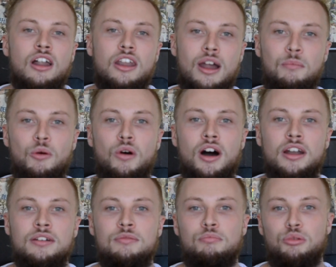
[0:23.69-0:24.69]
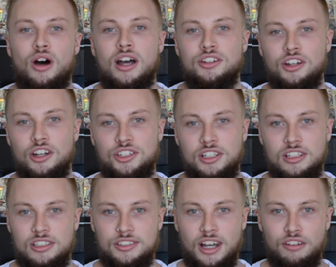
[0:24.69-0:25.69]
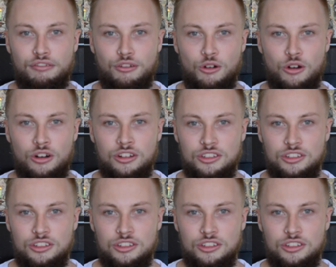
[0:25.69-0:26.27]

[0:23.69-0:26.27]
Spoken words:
Number 1, Brian Dozier is done for.